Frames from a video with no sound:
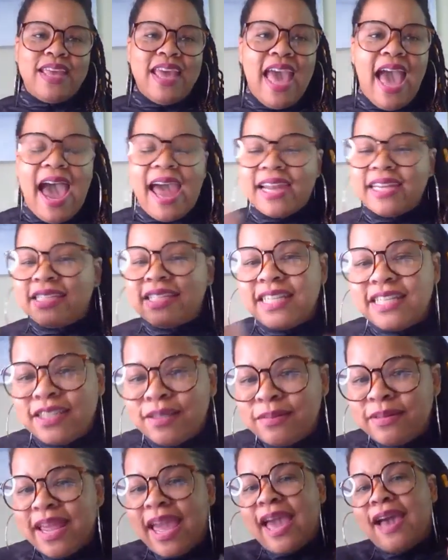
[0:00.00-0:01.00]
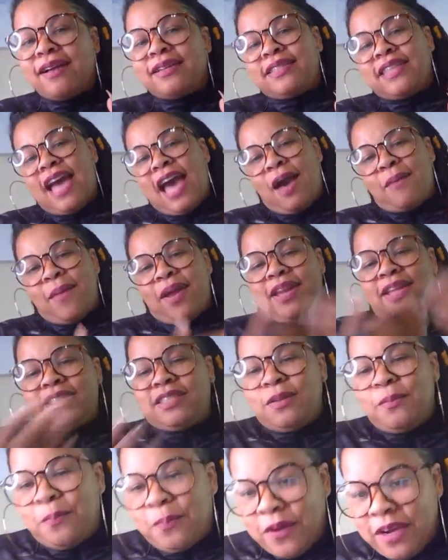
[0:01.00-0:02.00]
I just need some downtime. I need
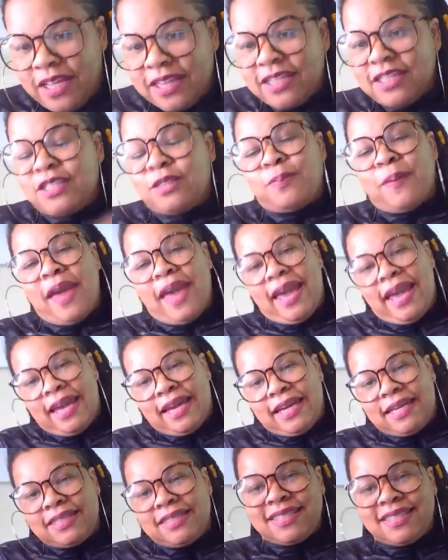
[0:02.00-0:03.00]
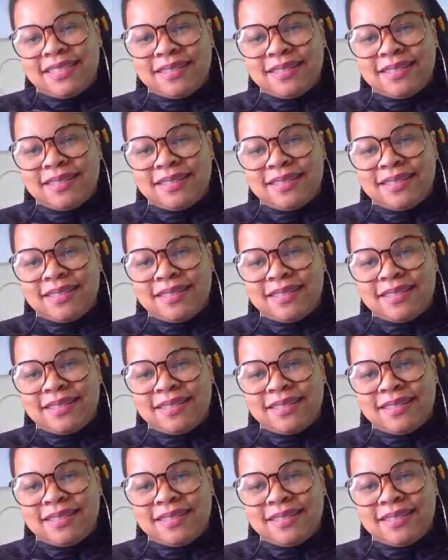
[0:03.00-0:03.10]
some breathing space.